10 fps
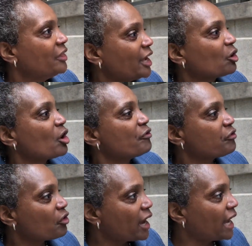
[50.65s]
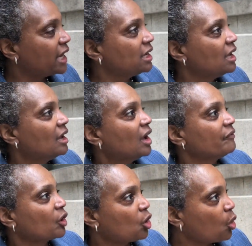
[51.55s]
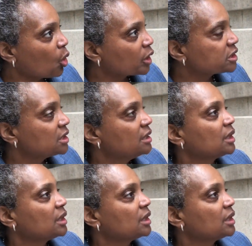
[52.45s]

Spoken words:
They are afraid of the course